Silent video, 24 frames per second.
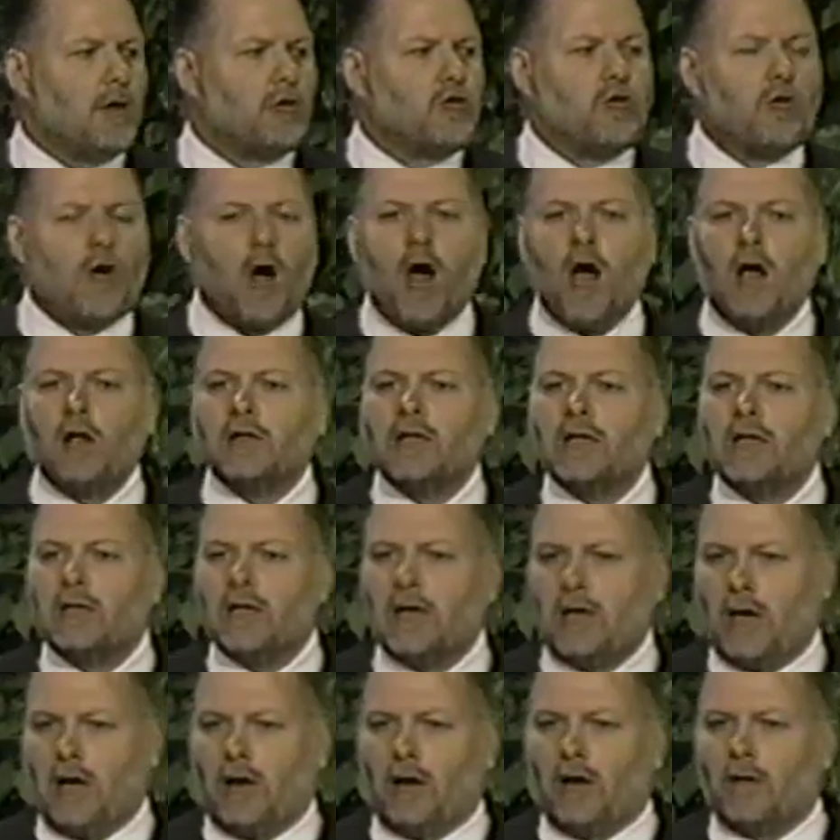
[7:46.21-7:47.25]
crawled
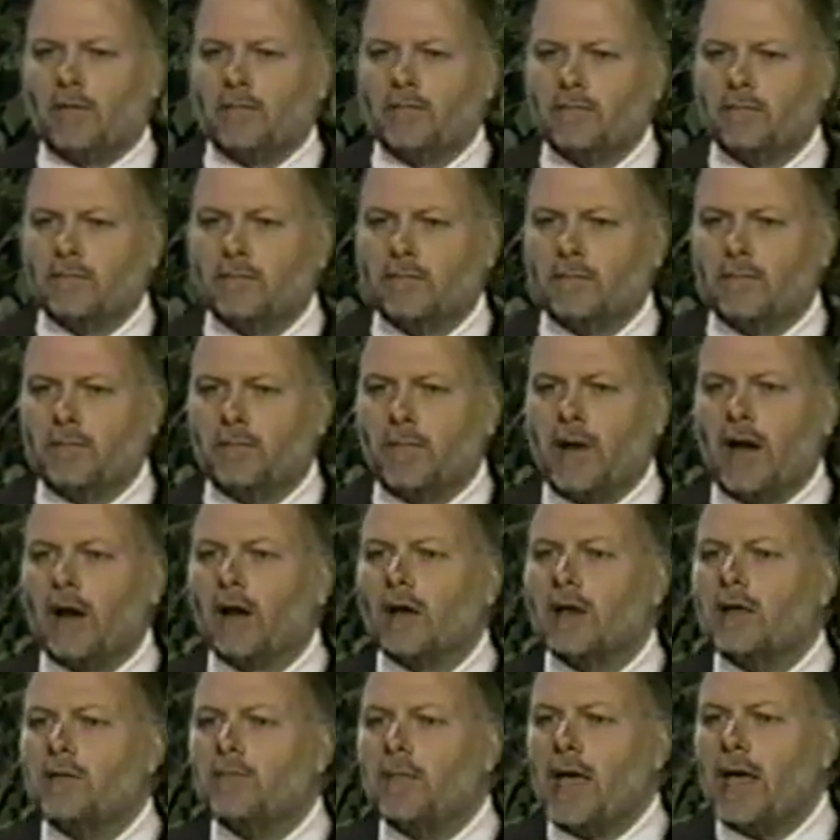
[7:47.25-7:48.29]
in here,
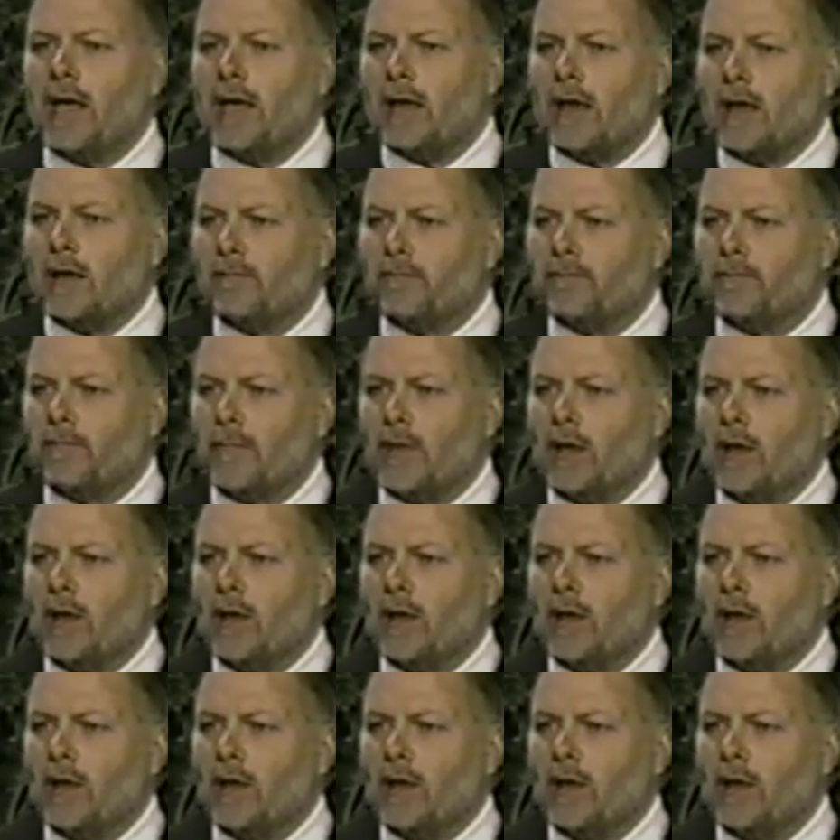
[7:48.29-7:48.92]
barely made it,